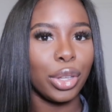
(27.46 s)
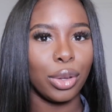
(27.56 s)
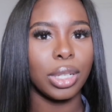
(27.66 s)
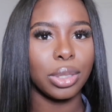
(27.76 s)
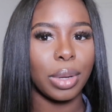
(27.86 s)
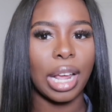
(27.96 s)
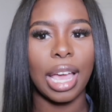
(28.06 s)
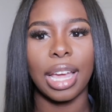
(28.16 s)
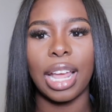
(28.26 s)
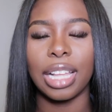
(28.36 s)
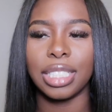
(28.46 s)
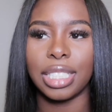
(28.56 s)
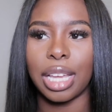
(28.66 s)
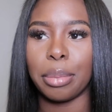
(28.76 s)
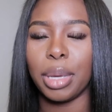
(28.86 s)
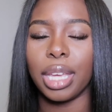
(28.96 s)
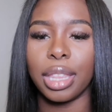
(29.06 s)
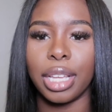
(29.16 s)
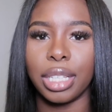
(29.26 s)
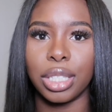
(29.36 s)
UNice went ahead and sent me
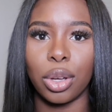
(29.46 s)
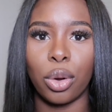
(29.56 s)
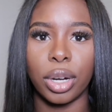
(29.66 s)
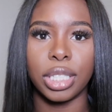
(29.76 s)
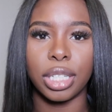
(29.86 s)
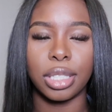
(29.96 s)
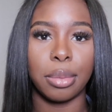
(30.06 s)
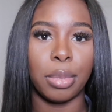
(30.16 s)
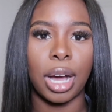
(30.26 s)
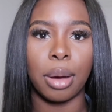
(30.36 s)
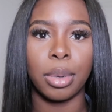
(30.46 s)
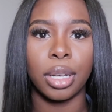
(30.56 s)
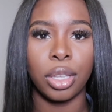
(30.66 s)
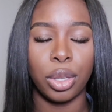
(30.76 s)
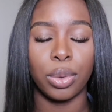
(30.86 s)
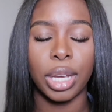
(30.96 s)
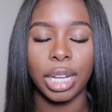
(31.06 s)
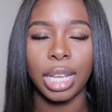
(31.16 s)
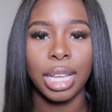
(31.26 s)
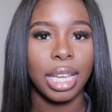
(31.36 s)
this gorgeous bob
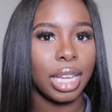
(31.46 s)
unit.